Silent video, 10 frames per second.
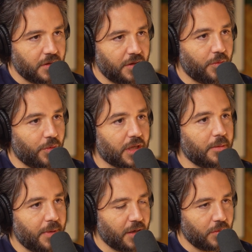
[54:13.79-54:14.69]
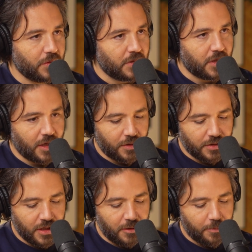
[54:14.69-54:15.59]
and then working backwards to say, how does
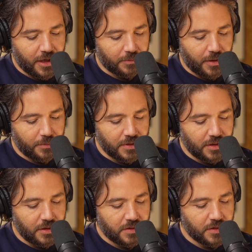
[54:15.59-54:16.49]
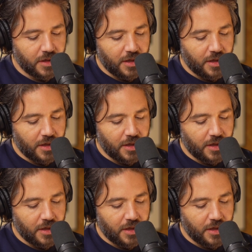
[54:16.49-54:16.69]
that impact my business?